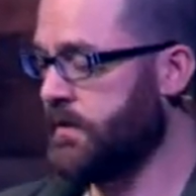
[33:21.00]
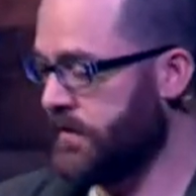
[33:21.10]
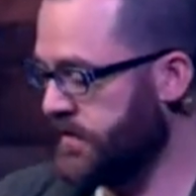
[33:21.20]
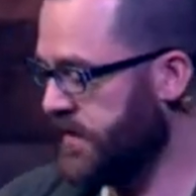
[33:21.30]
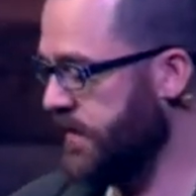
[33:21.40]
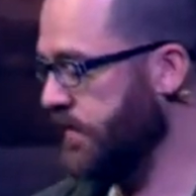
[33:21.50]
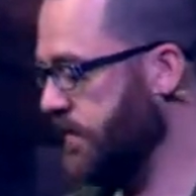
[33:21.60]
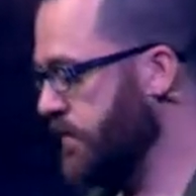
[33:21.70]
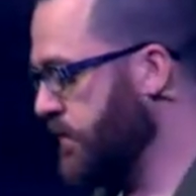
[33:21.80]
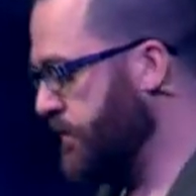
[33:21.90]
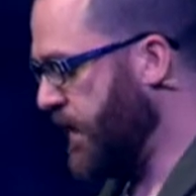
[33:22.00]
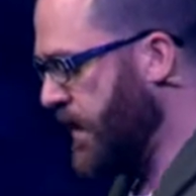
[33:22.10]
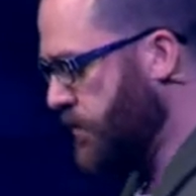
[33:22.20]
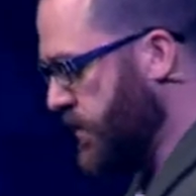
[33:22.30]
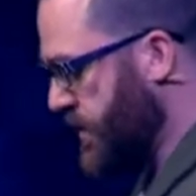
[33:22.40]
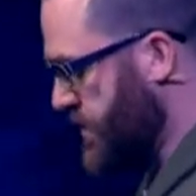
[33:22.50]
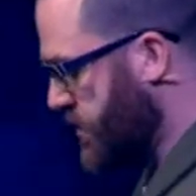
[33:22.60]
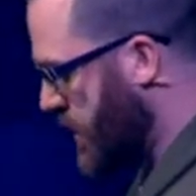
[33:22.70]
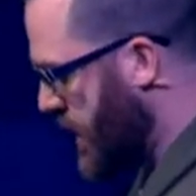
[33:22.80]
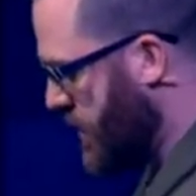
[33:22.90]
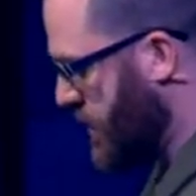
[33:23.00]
See, the fact with this crowd